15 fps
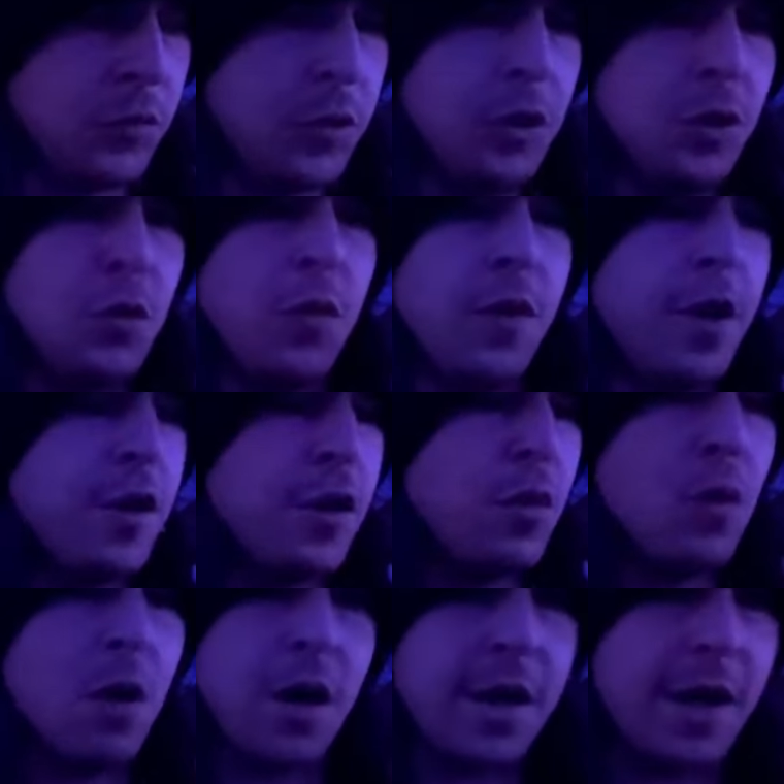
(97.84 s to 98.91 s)
Oh, there
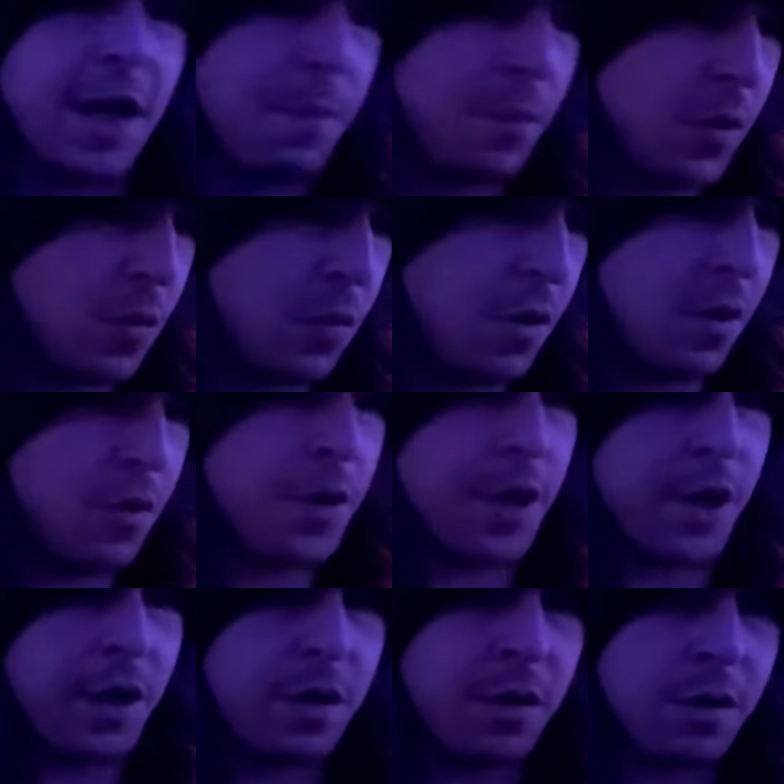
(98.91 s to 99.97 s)
you are, Capricorn.
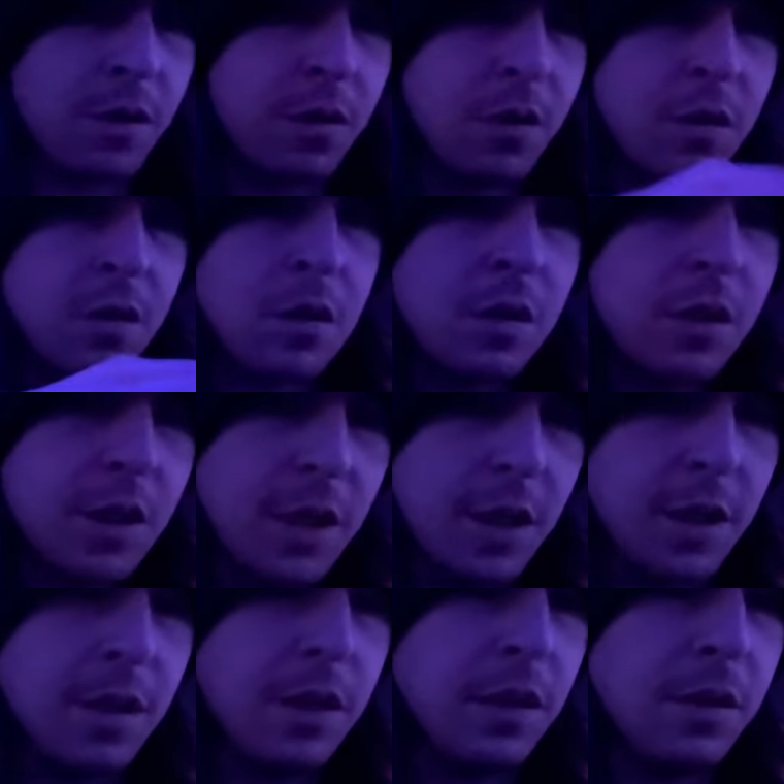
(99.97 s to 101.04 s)
Okay.
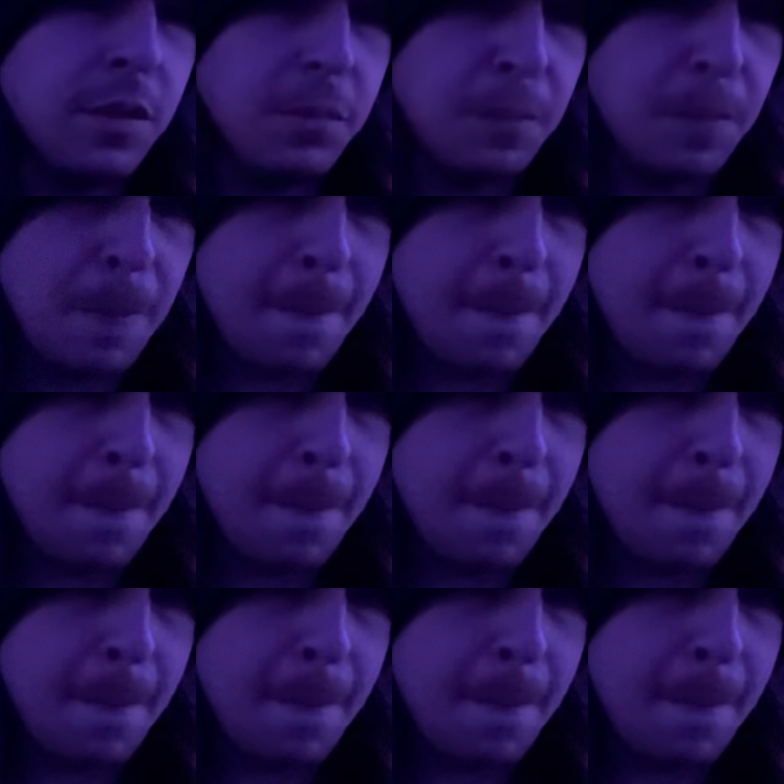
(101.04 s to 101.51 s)
Oh,